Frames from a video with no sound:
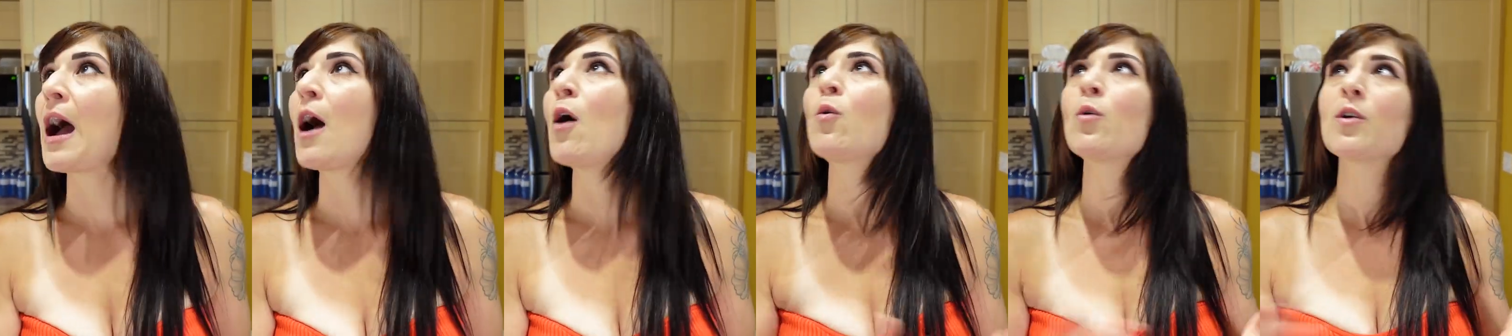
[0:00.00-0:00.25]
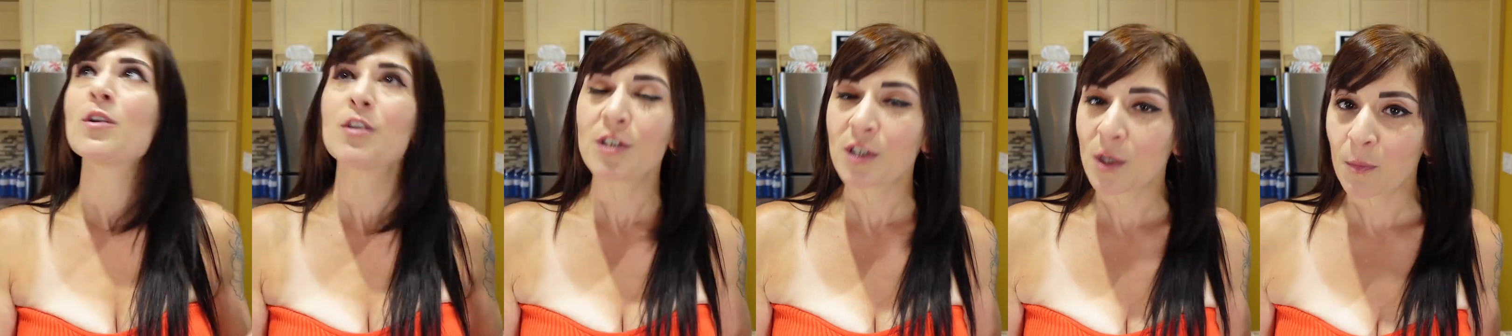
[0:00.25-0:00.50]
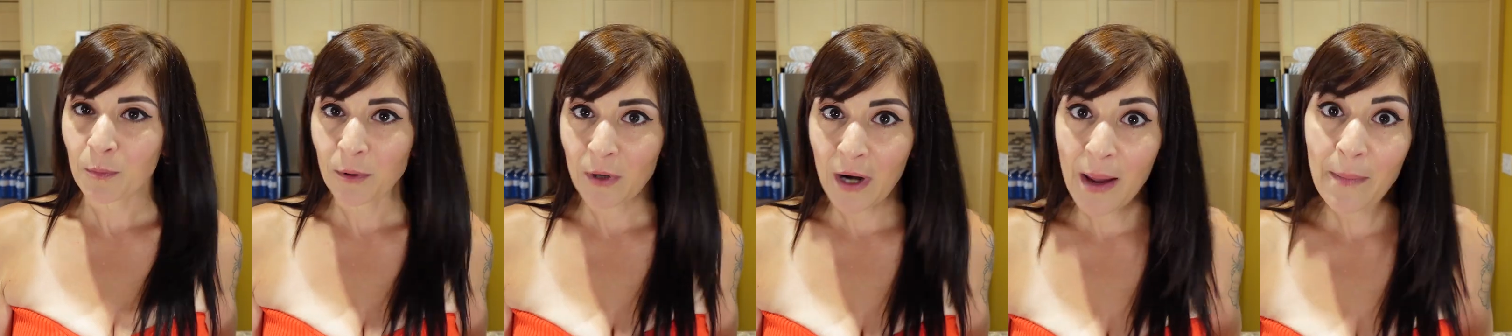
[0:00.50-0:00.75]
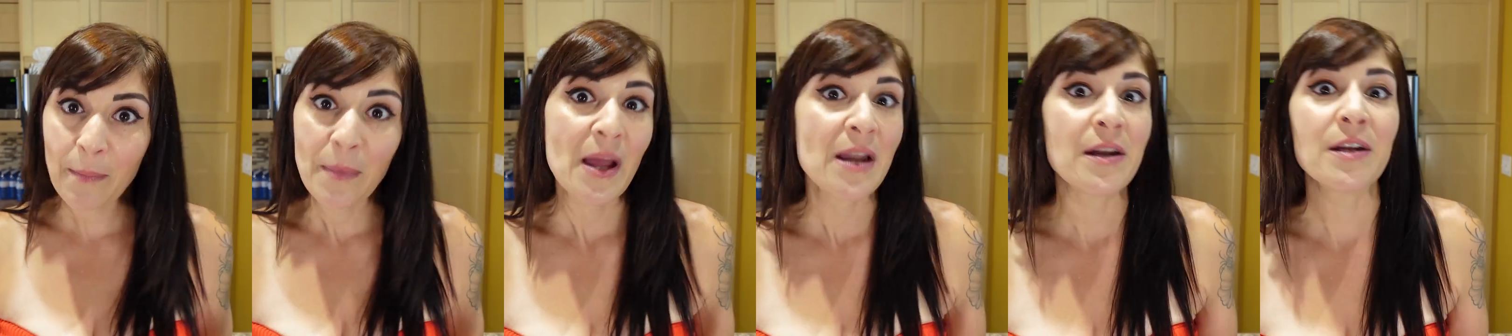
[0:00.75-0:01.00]
hours to
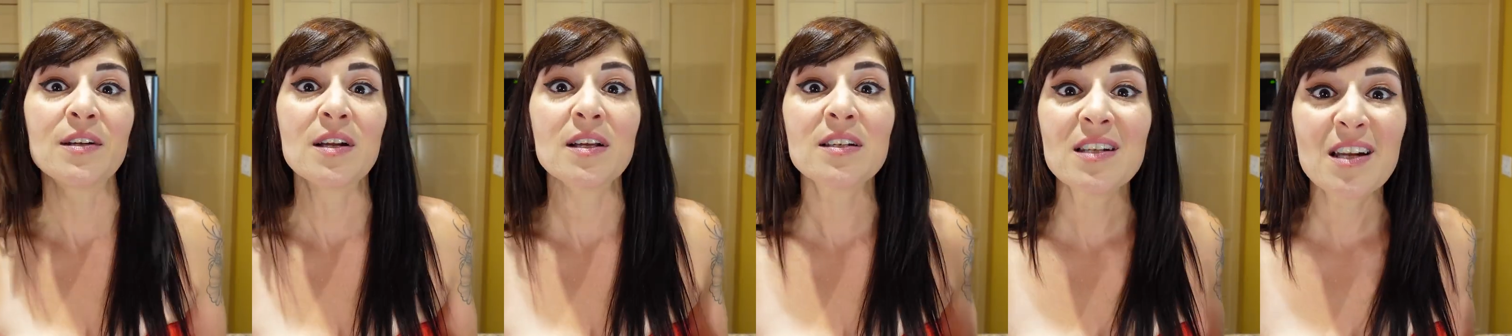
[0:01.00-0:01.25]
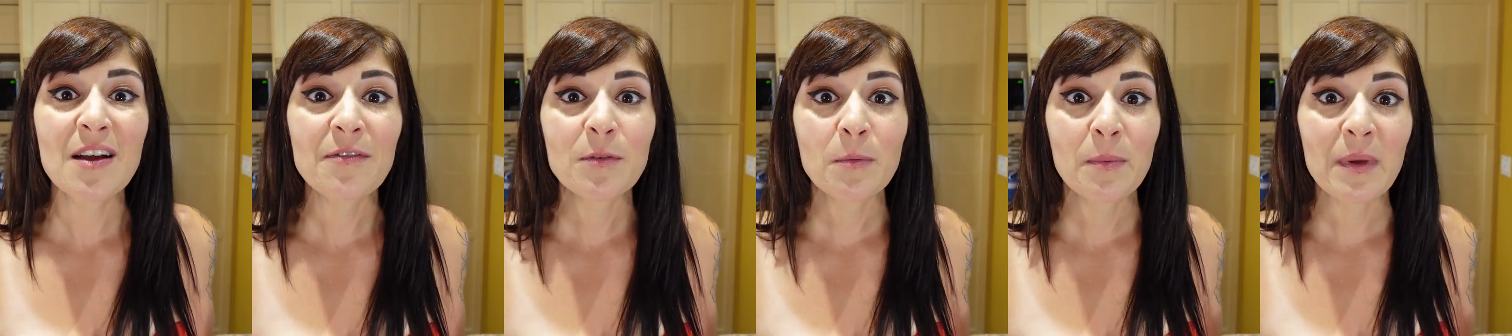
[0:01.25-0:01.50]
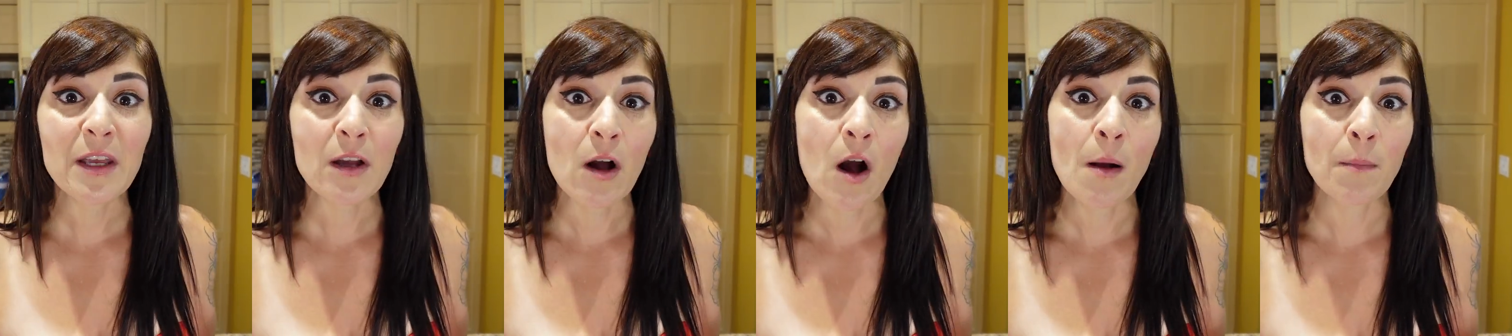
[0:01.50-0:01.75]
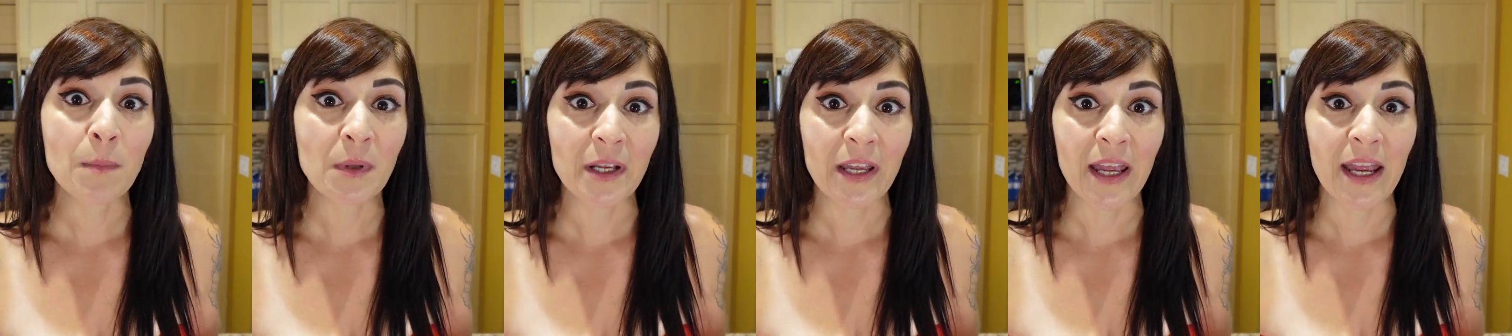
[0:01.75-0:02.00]
prep, and it doesn't have to be
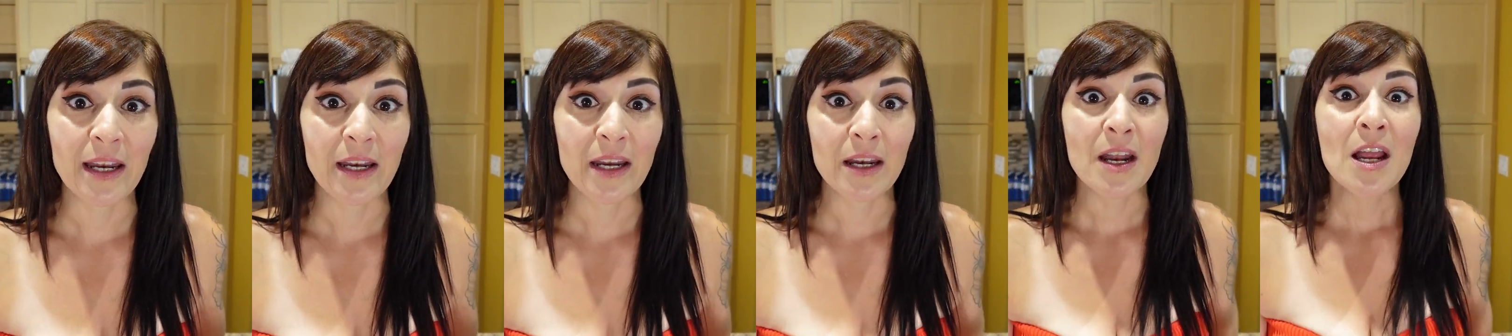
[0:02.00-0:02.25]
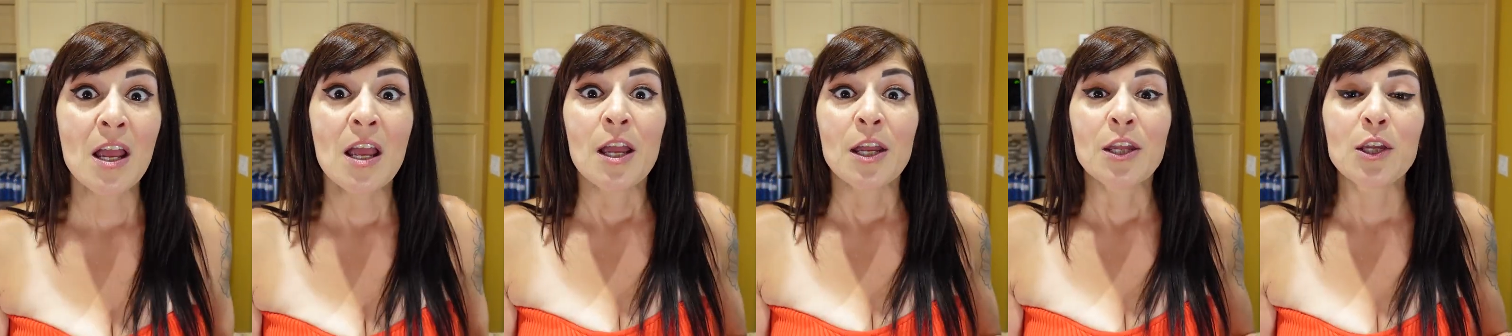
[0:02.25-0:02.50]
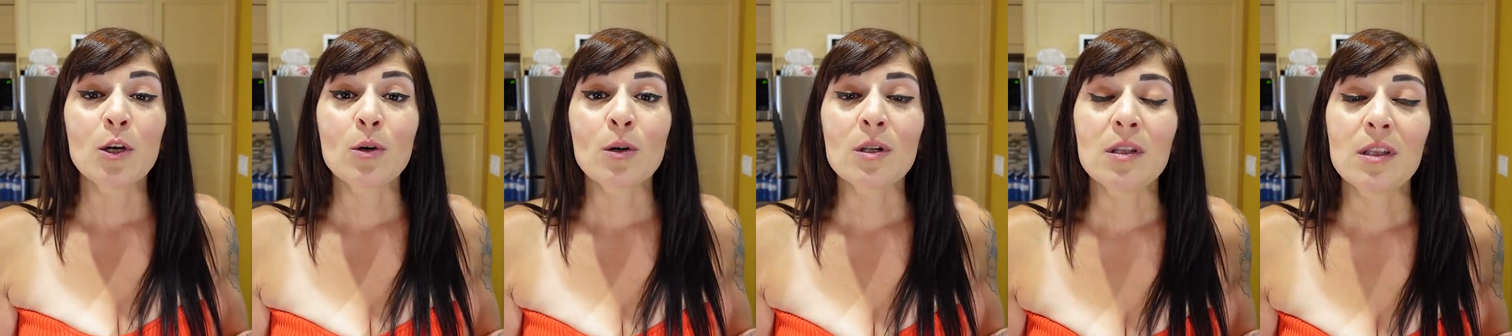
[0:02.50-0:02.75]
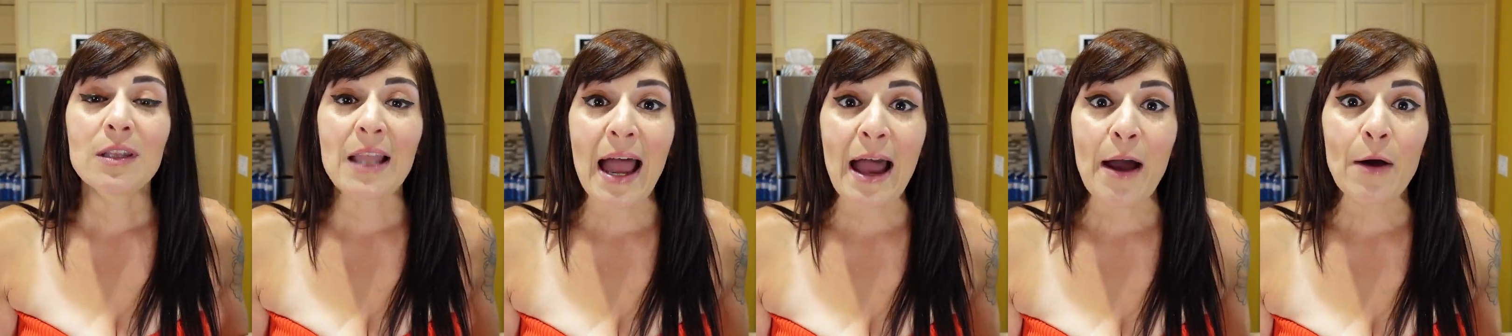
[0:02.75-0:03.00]
complicated. You're
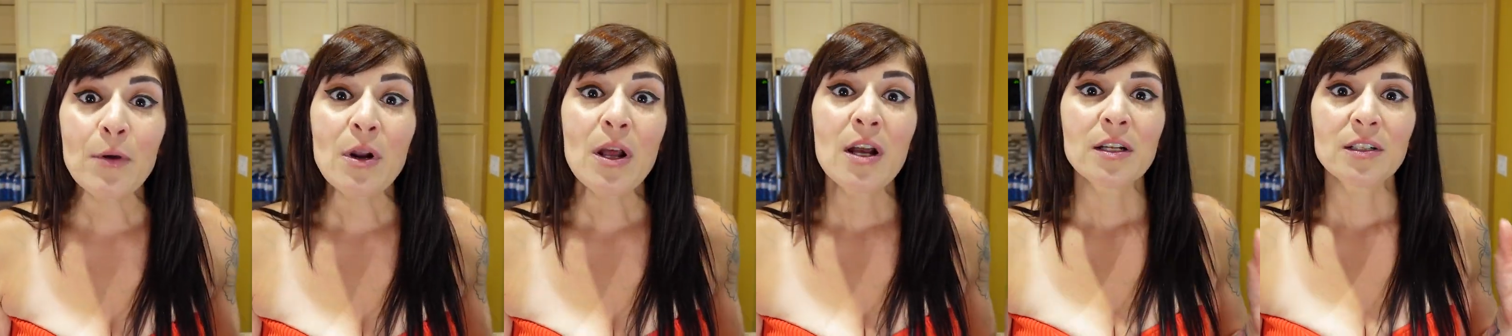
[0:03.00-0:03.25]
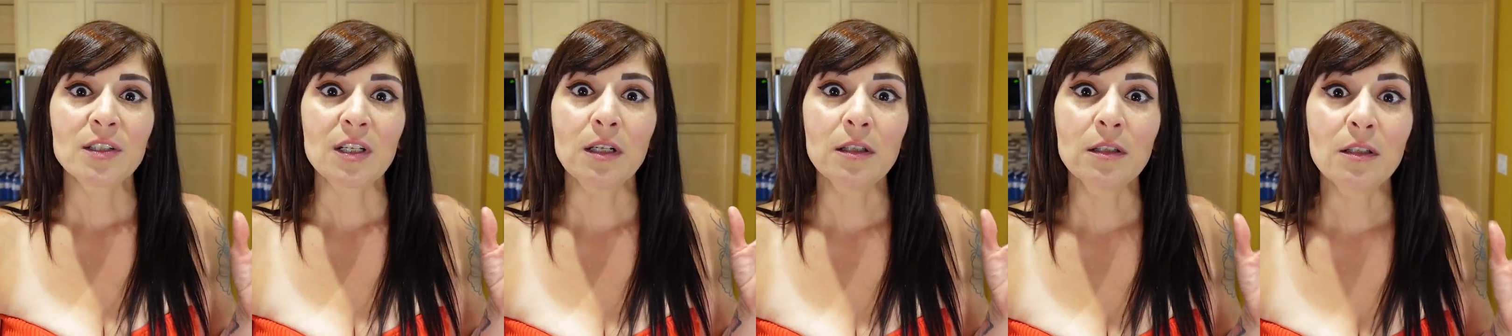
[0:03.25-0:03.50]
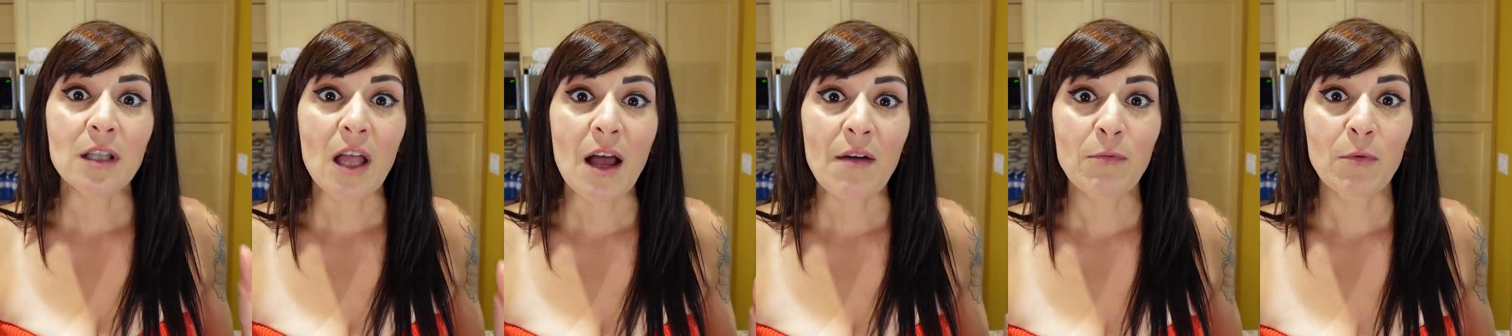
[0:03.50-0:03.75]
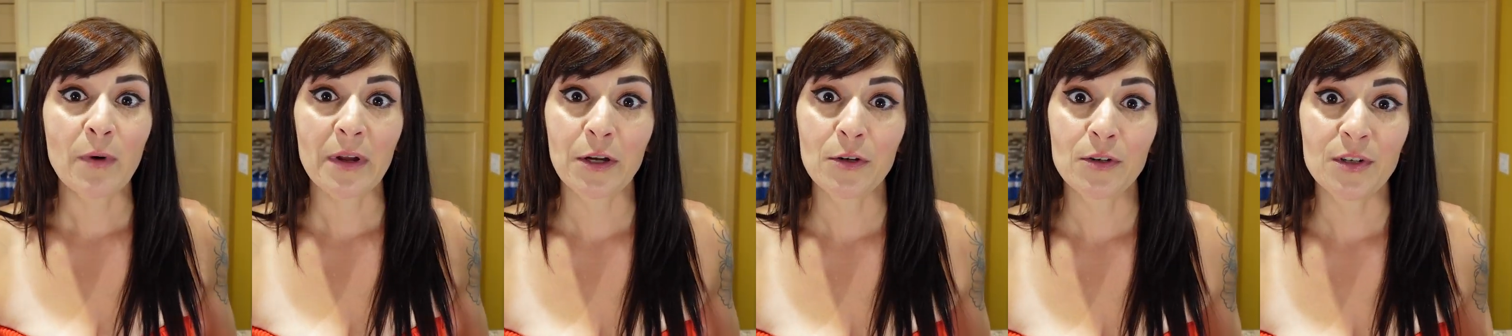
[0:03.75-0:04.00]
allowed to love
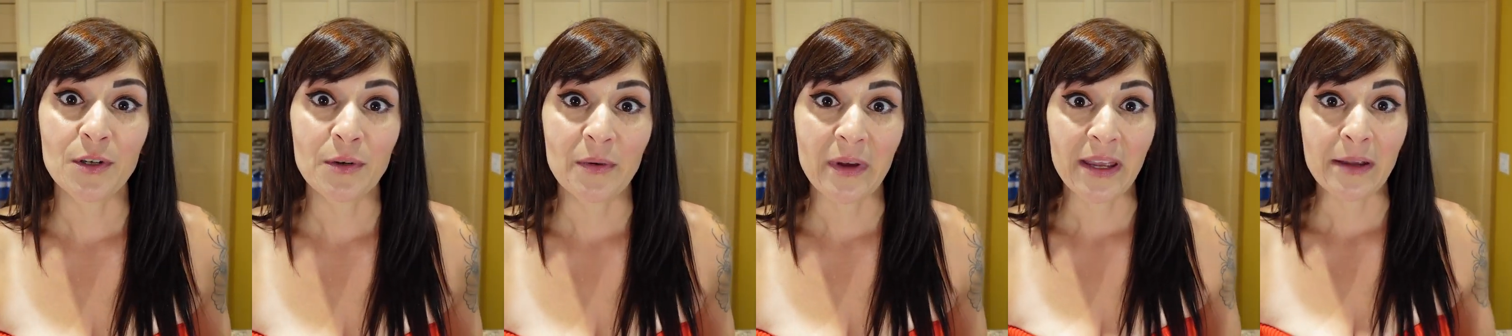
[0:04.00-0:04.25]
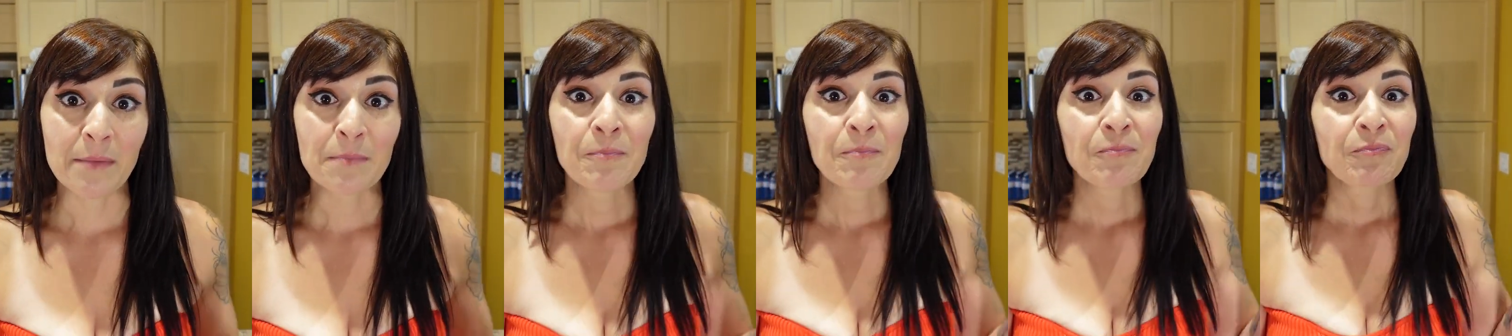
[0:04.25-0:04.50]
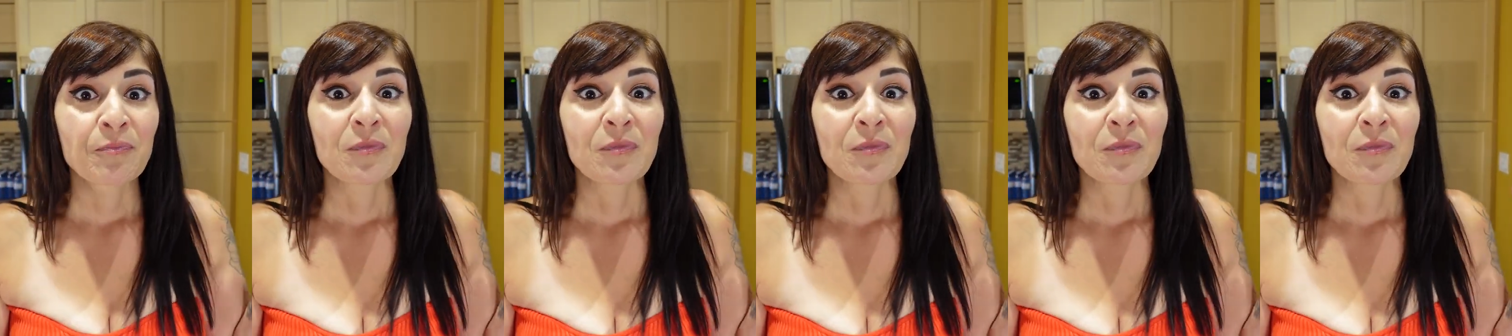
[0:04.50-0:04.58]
what you're doing.